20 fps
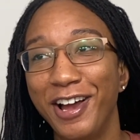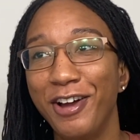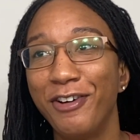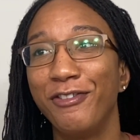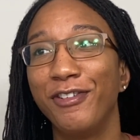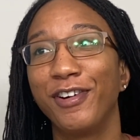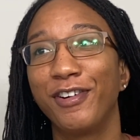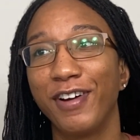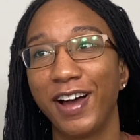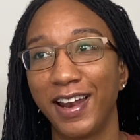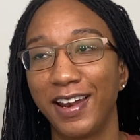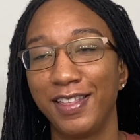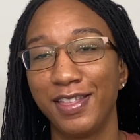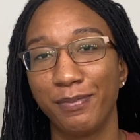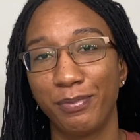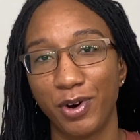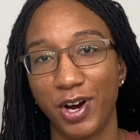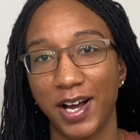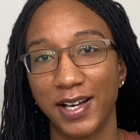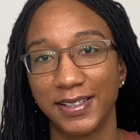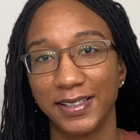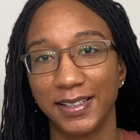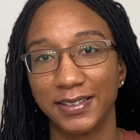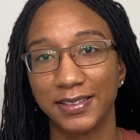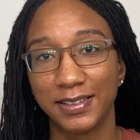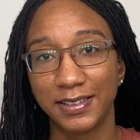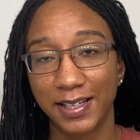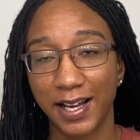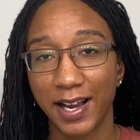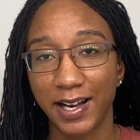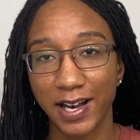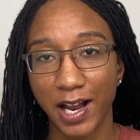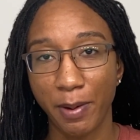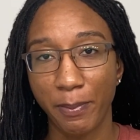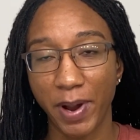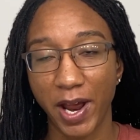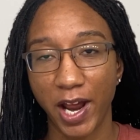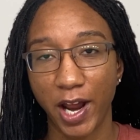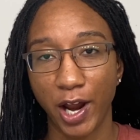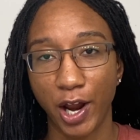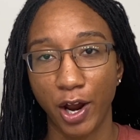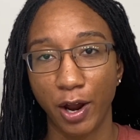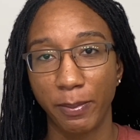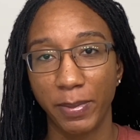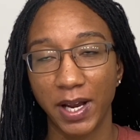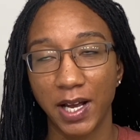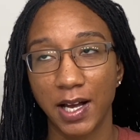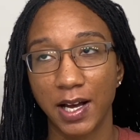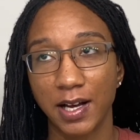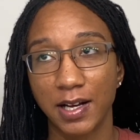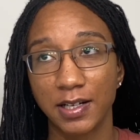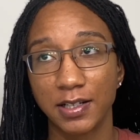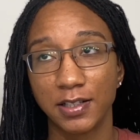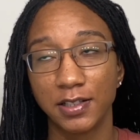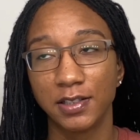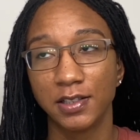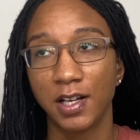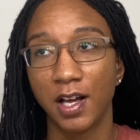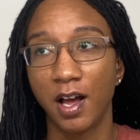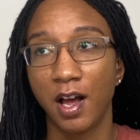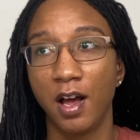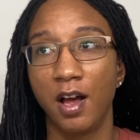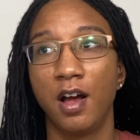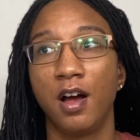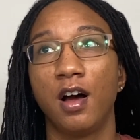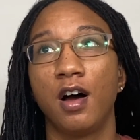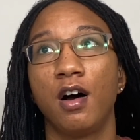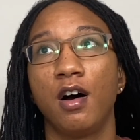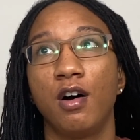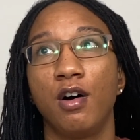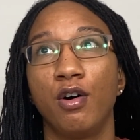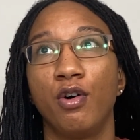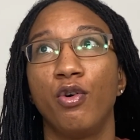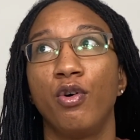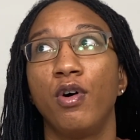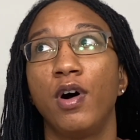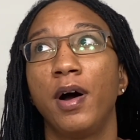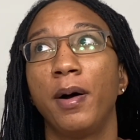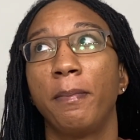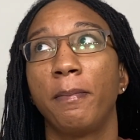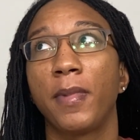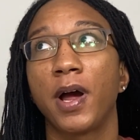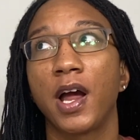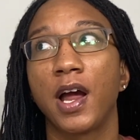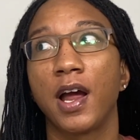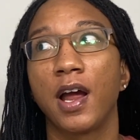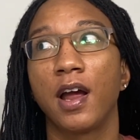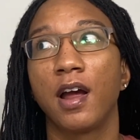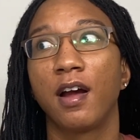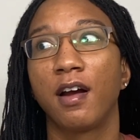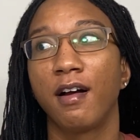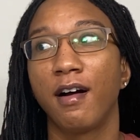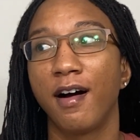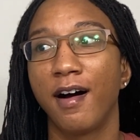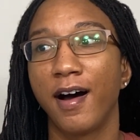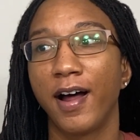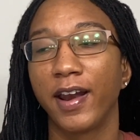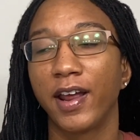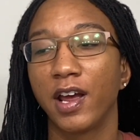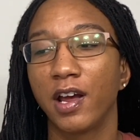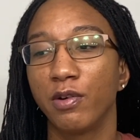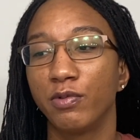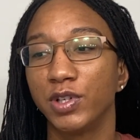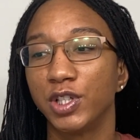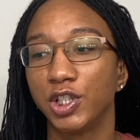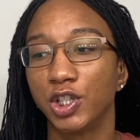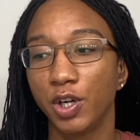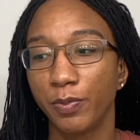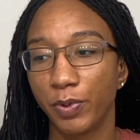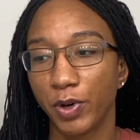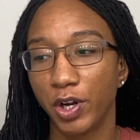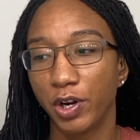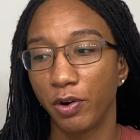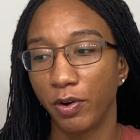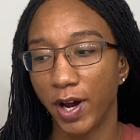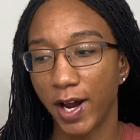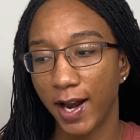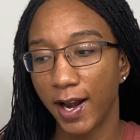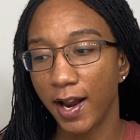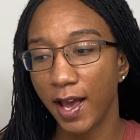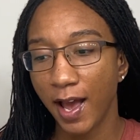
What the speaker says: regretting the process to take down my hair because, oh my god, it was super annoying.